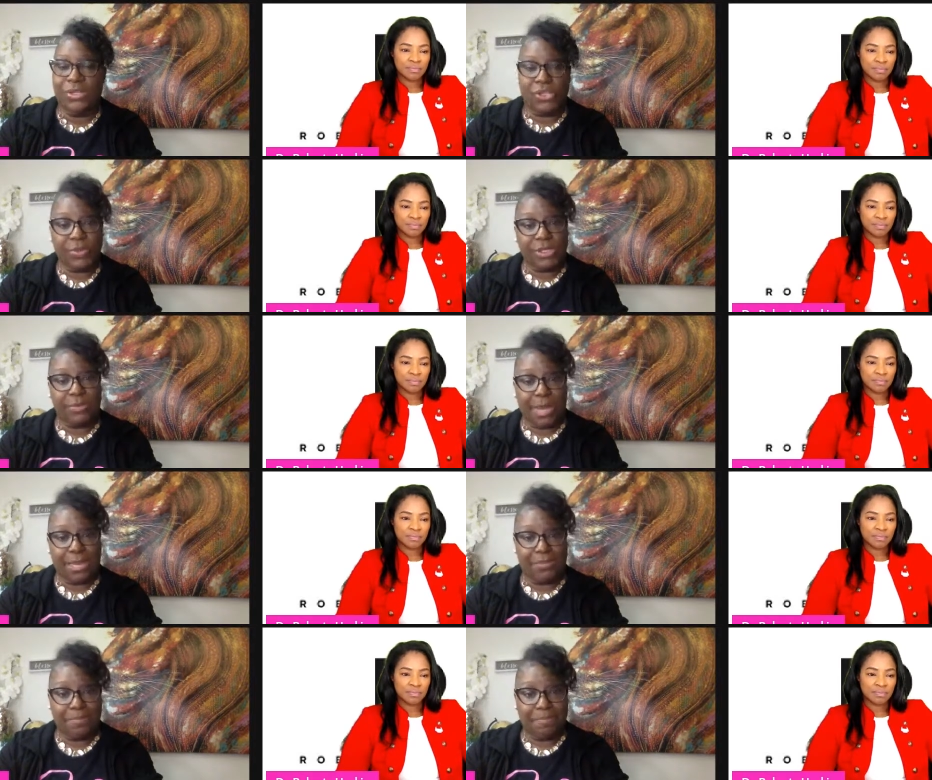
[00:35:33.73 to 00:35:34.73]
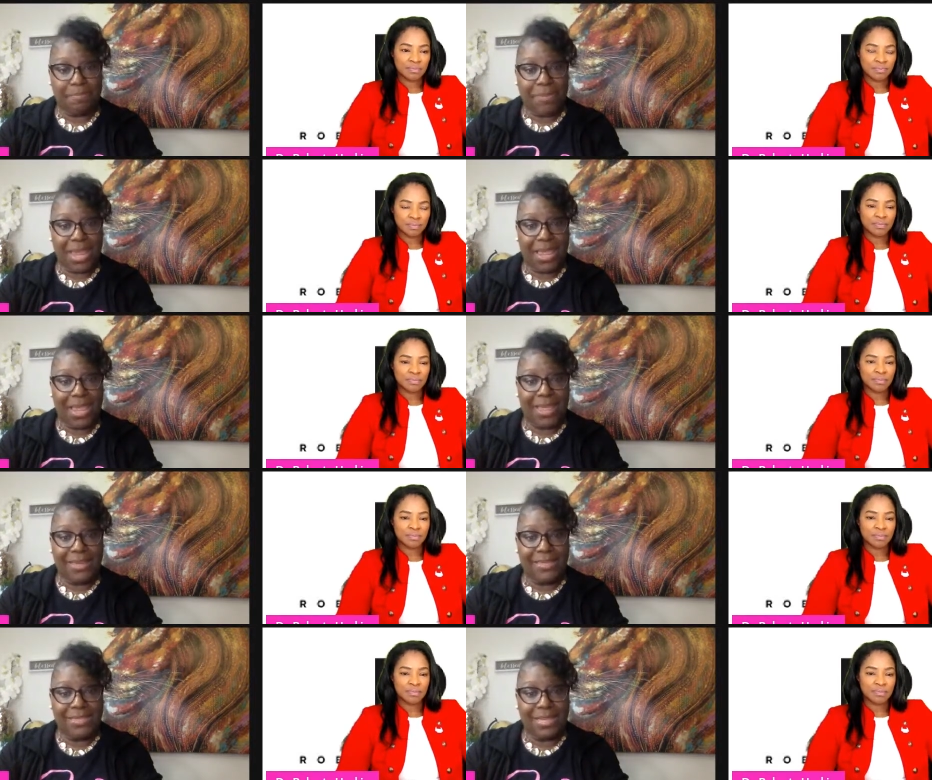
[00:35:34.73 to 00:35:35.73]
Speaker 1: a Jewish man, and
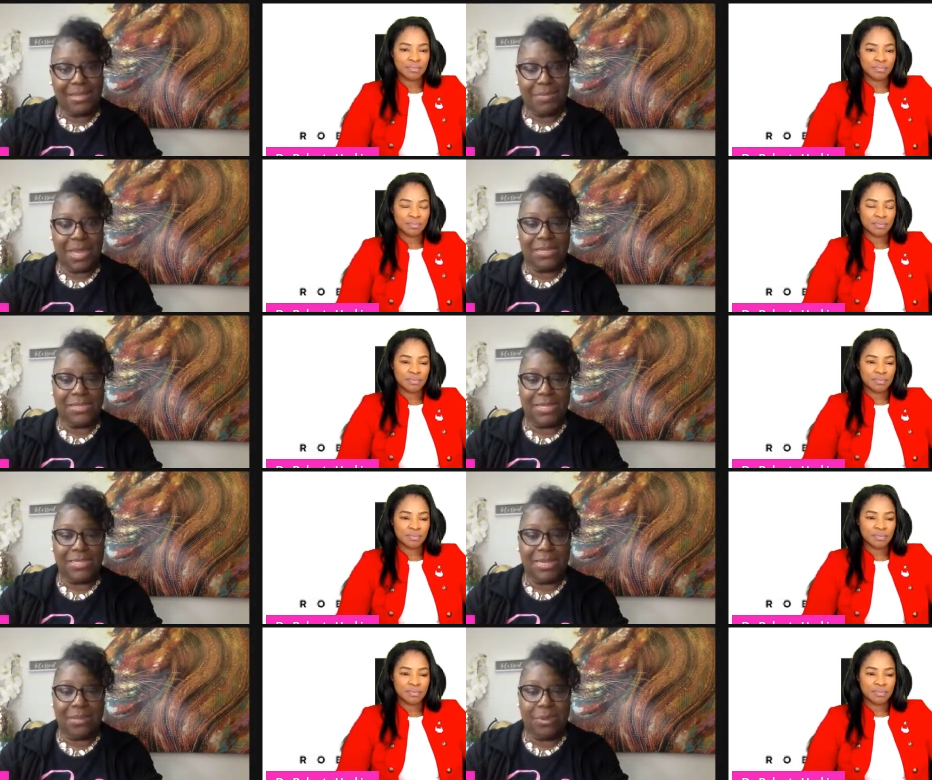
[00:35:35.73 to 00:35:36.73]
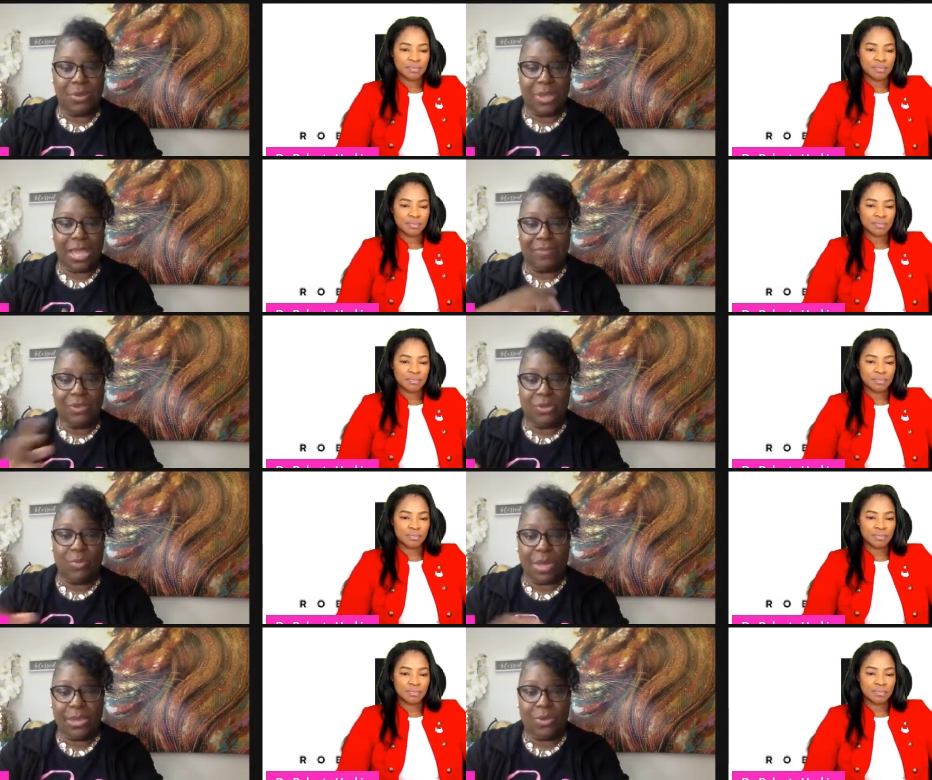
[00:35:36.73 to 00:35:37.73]
he said the man said to him, "Okay, after
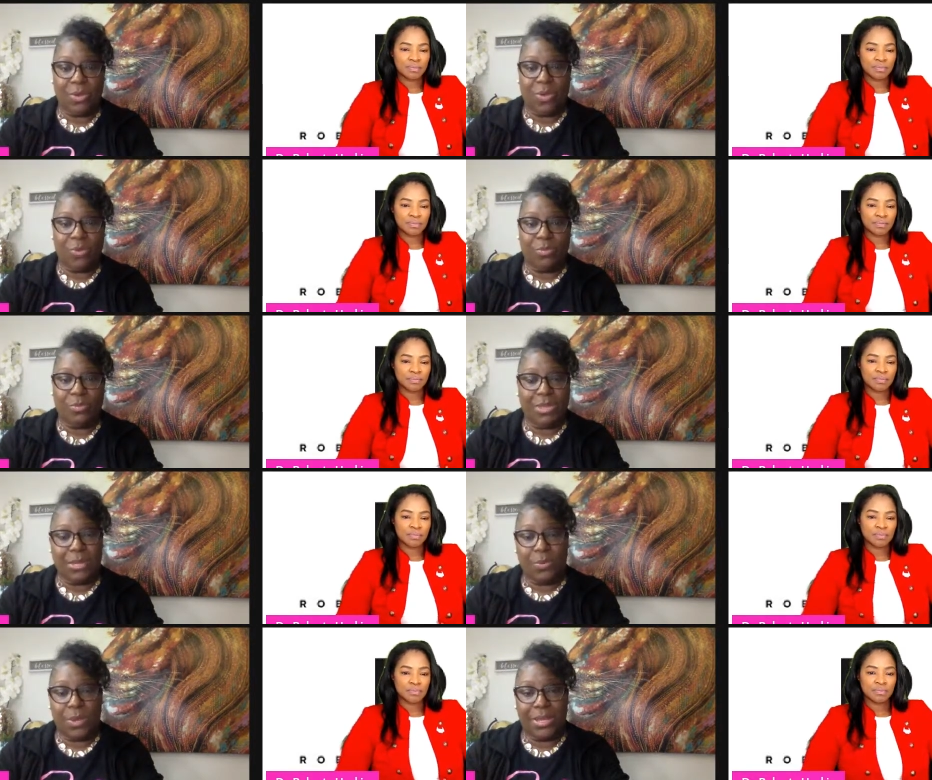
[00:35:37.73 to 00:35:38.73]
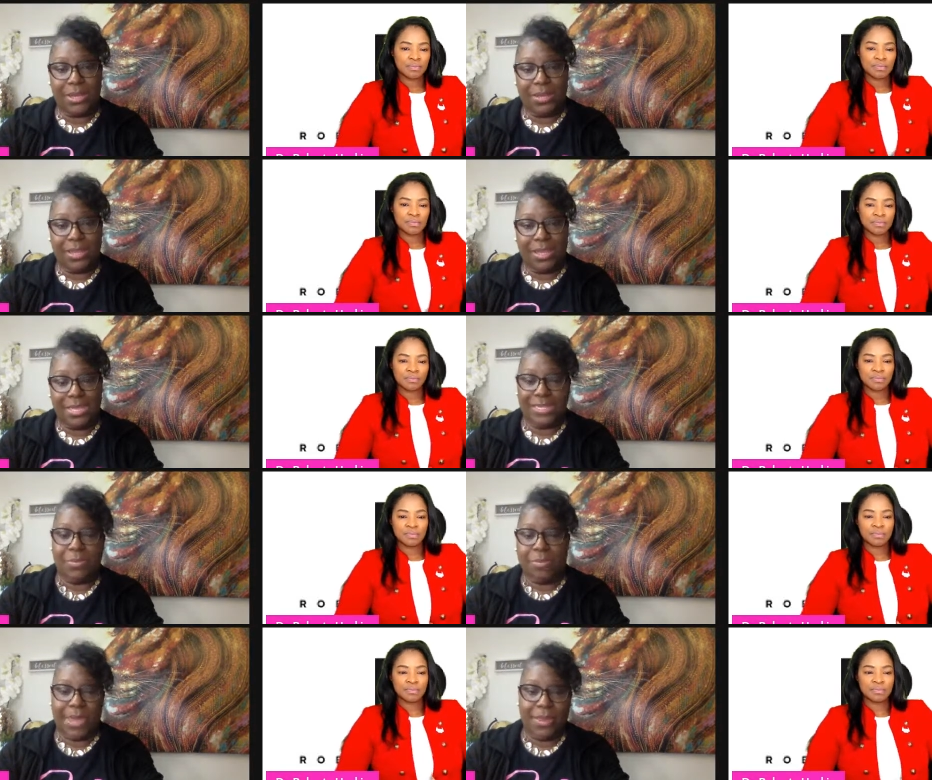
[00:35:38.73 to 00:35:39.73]
you buy your home, then what?" He
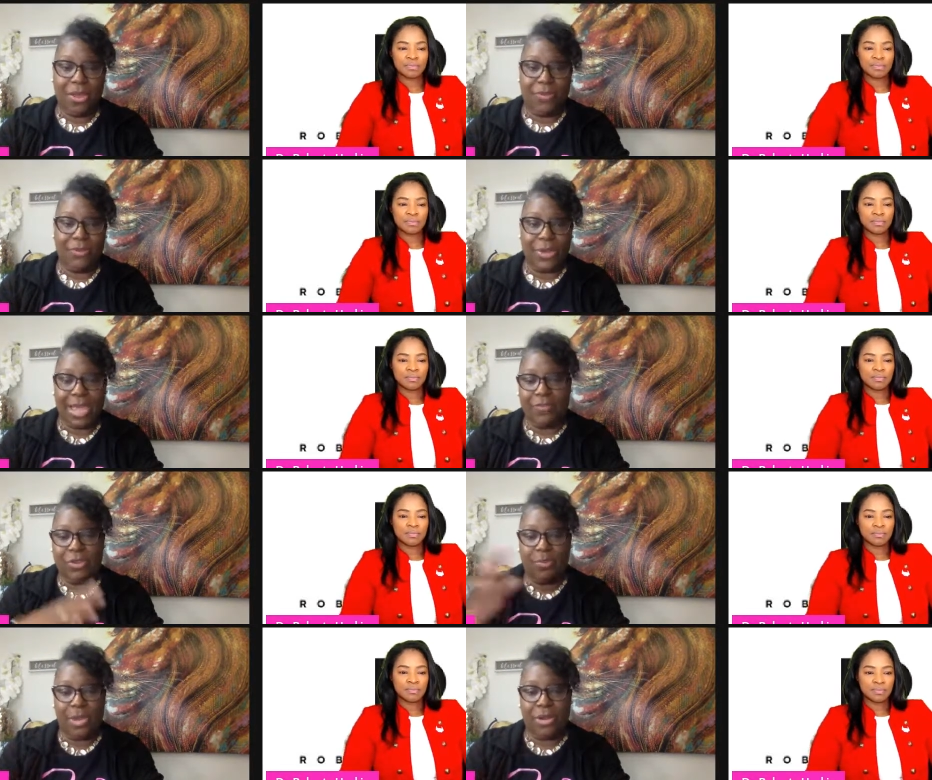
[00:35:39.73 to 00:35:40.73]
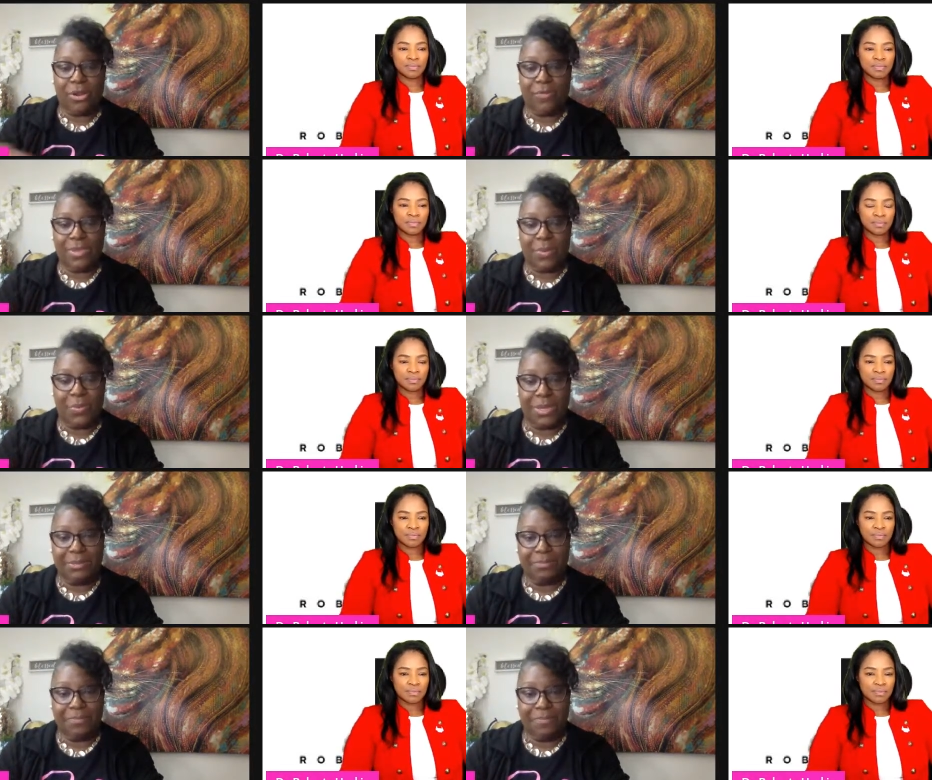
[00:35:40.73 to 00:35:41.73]
said, "I'm pay it off." Okay, after you pay it off, then what?
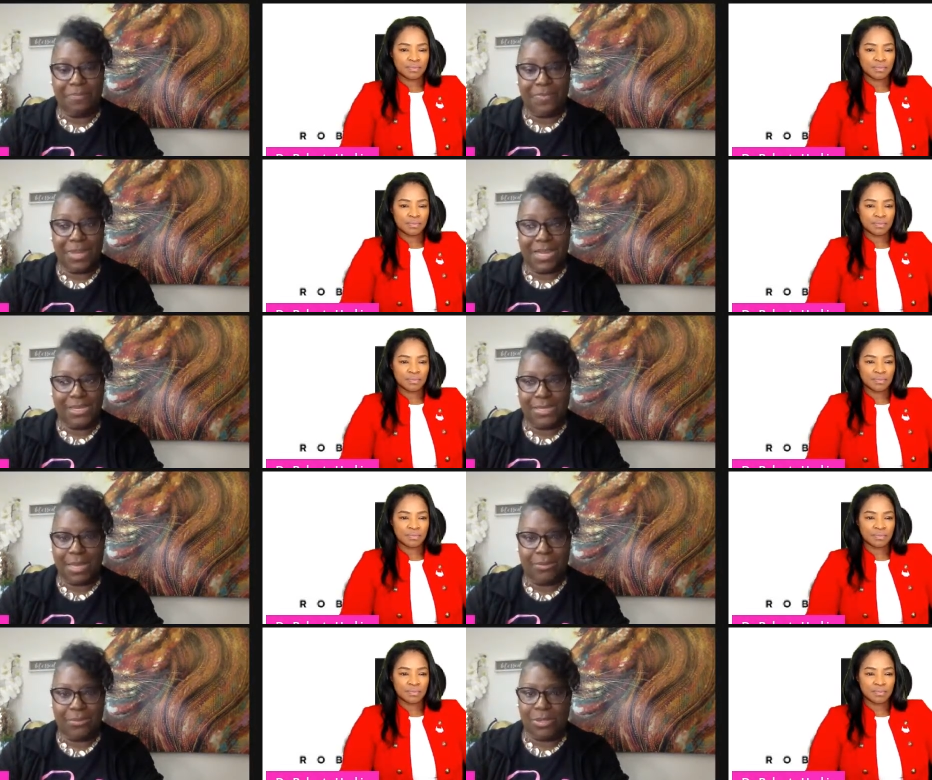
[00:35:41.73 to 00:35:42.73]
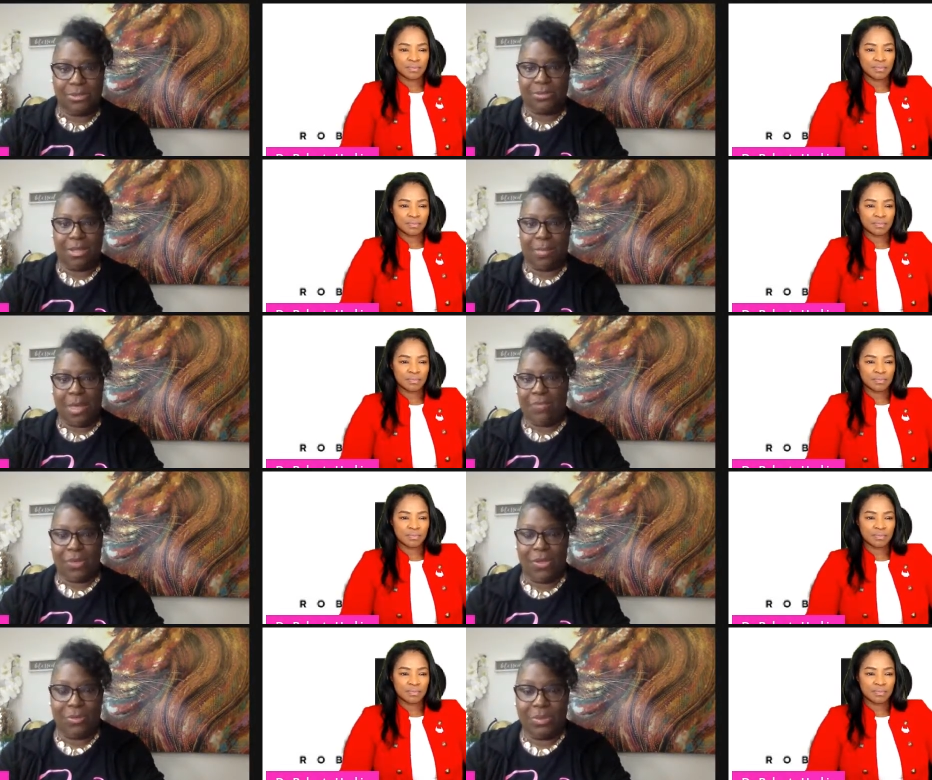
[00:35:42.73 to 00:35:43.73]
And he said, "Well, I'm gonna have
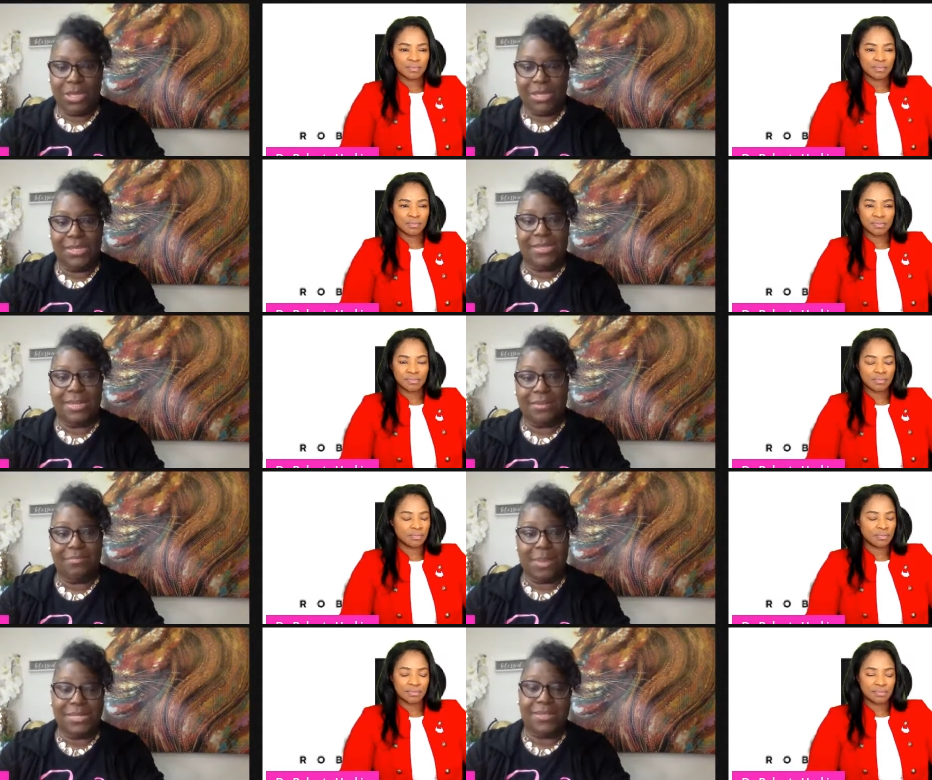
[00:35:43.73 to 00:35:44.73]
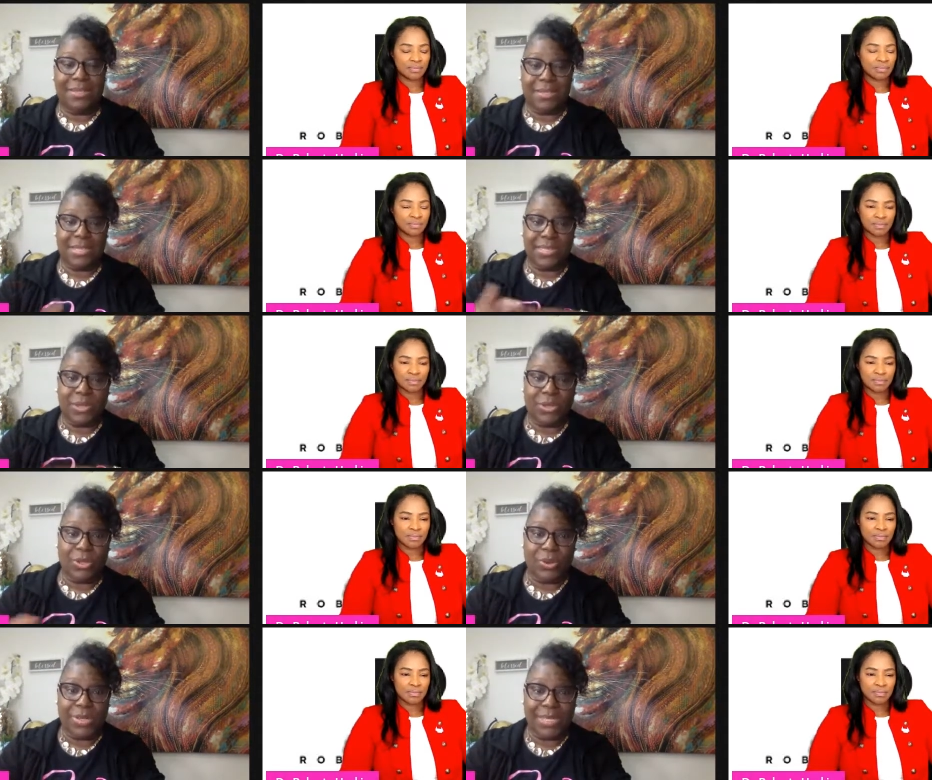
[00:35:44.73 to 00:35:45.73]
a home." He said, "And basically, that's all you're
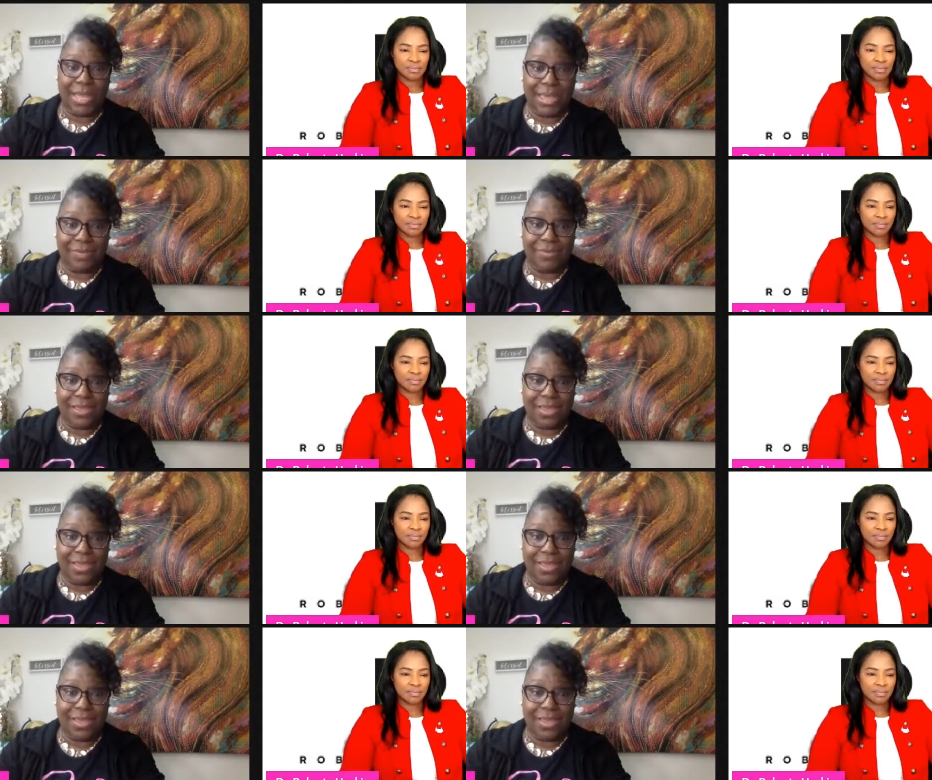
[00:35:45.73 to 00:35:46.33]
going to have."